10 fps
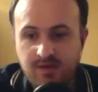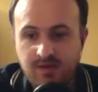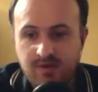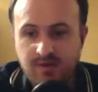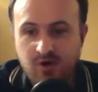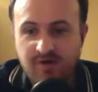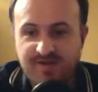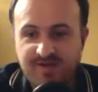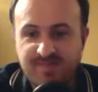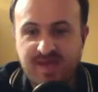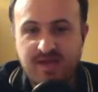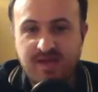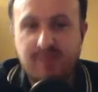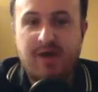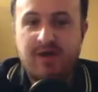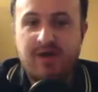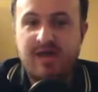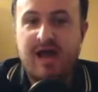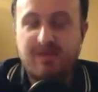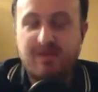Holly's a pain in the butt.
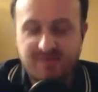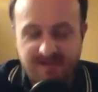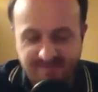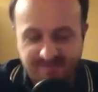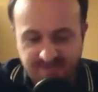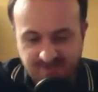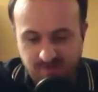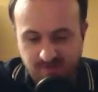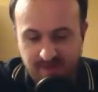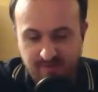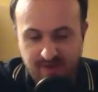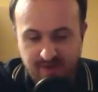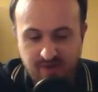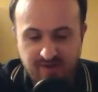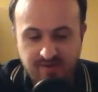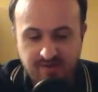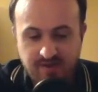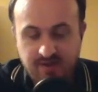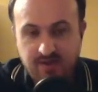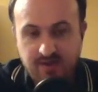Yeah, I think so, Mama Bear. I mean,
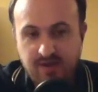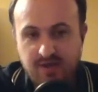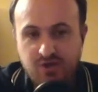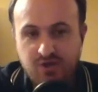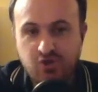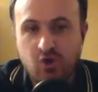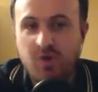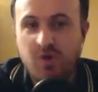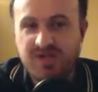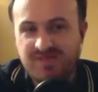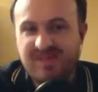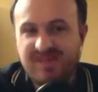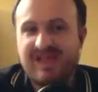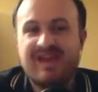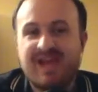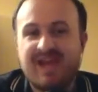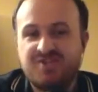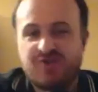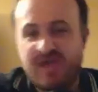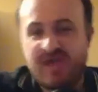no one can be that
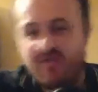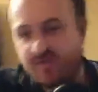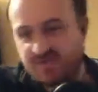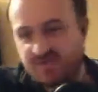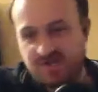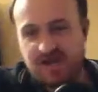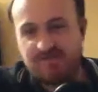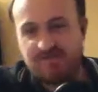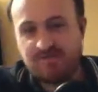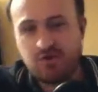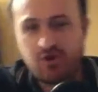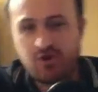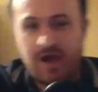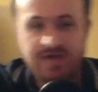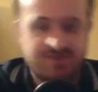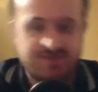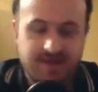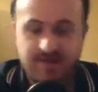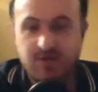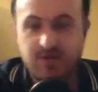nice, right? Everybody's got to have a few cracks,
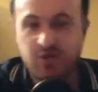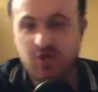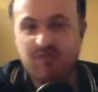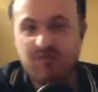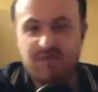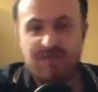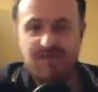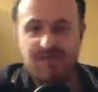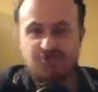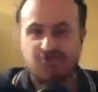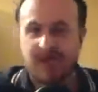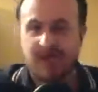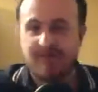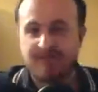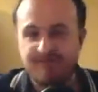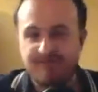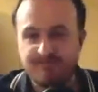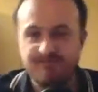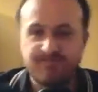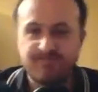right? You can never be that straight.
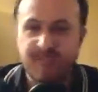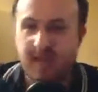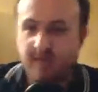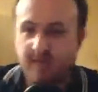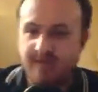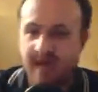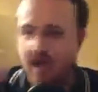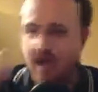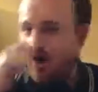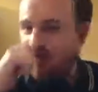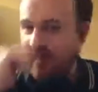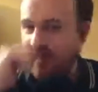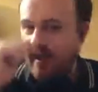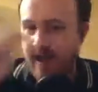And Holly,